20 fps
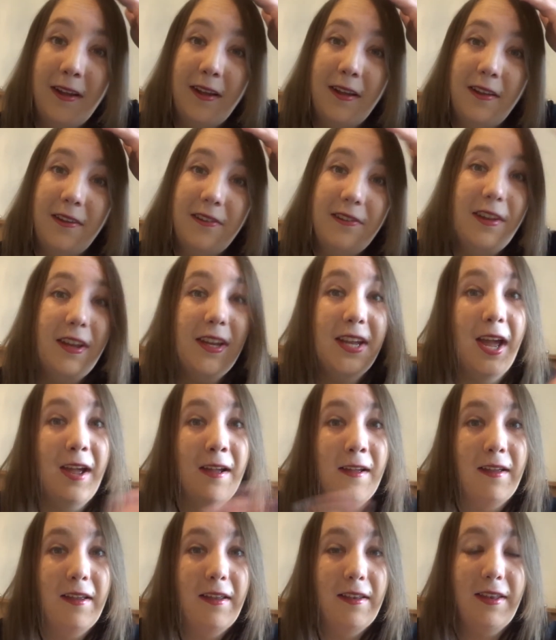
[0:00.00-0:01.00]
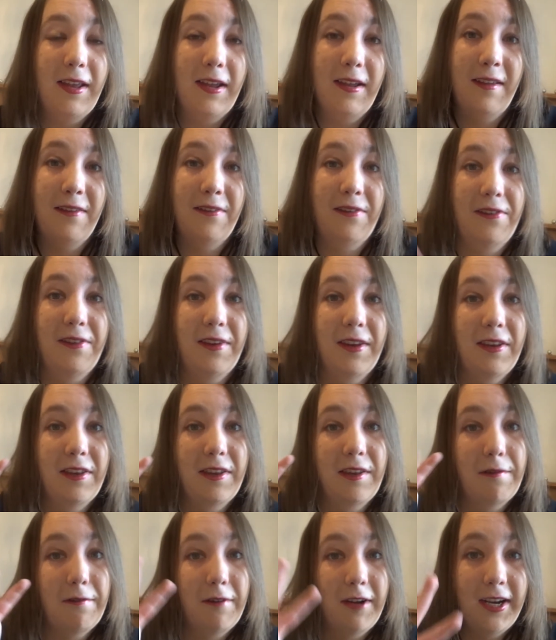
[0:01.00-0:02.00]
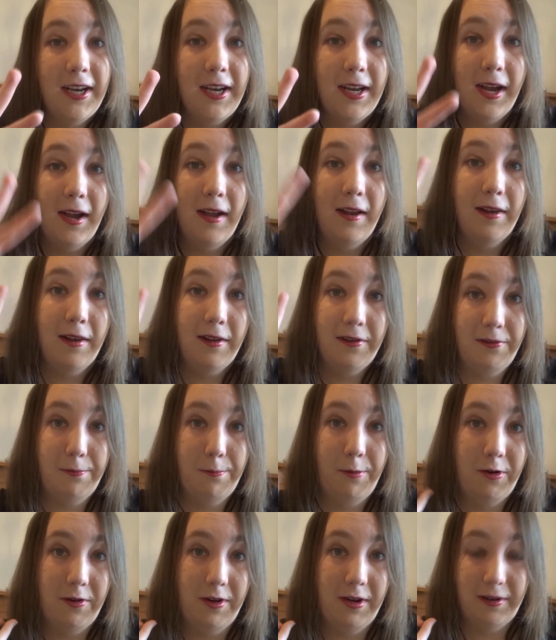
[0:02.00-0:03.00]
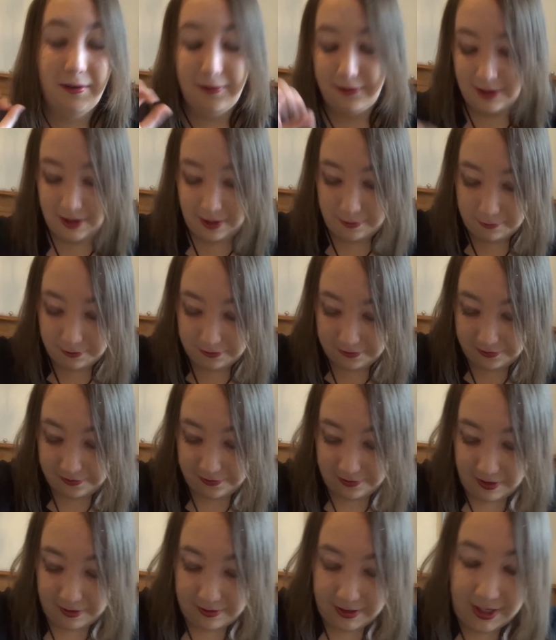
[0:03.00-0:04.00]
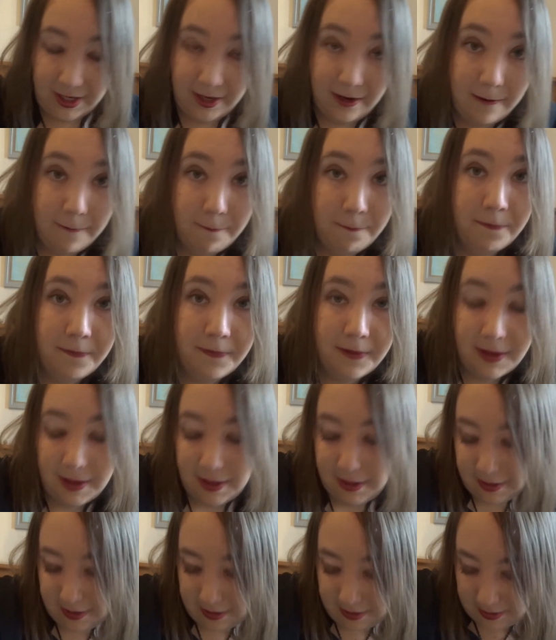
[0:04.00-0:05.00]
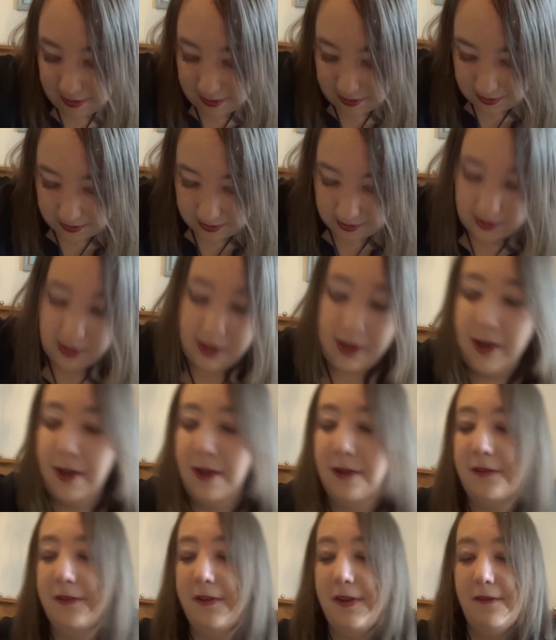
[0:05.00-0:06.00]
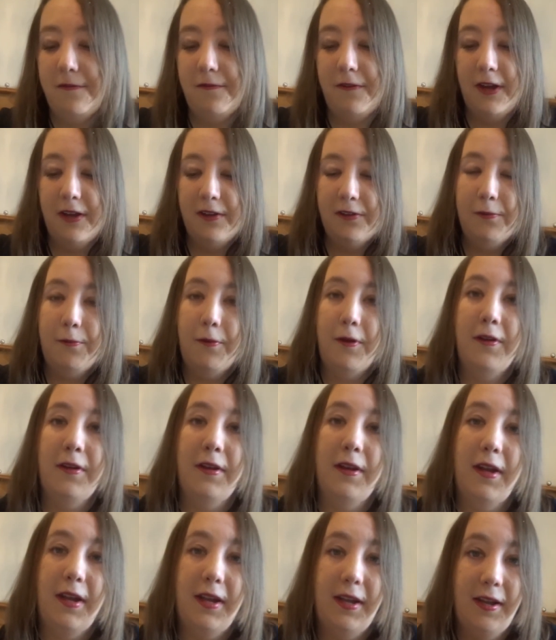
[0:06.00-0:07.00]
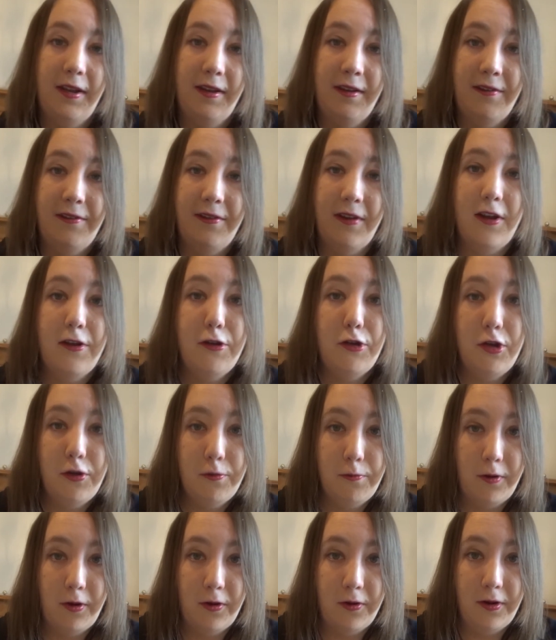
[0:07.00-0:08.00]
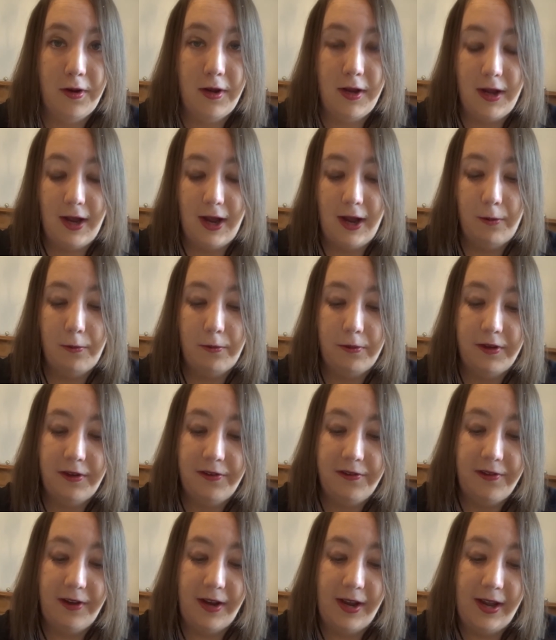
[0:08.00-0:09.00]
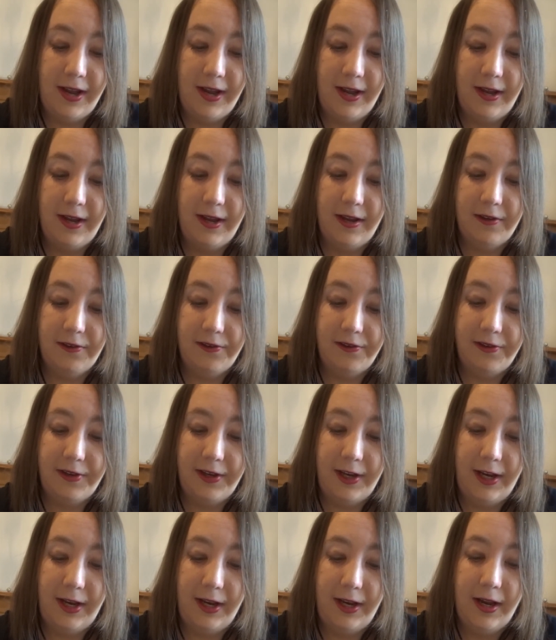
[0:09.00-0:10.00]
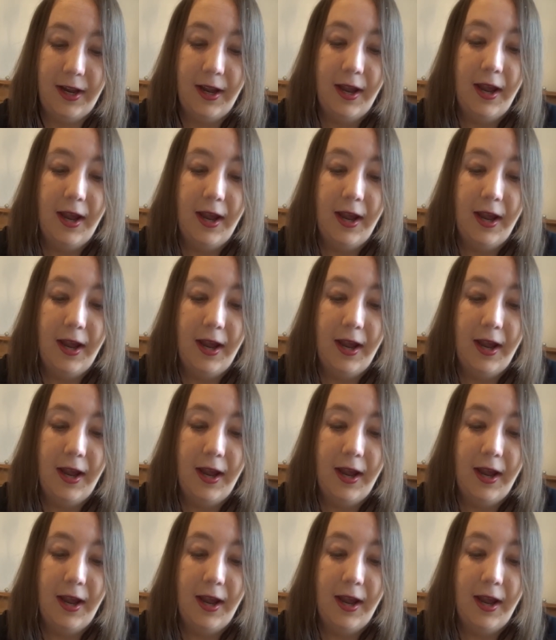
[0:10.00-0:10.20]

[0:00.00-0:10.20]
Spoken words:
So yeah, there's 3 Lush products that I want to show you. And the first one is a new one out this year. It's the